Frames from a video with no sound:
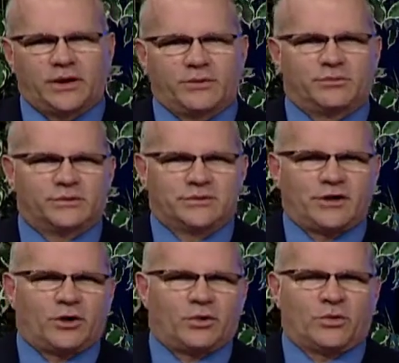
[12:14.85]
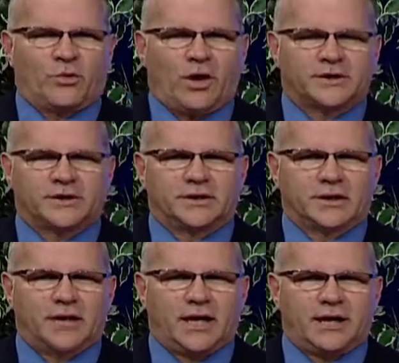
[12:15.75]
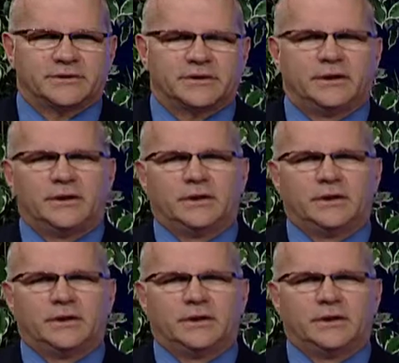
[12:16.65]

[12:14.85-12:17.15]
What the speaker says: He was there watching the case,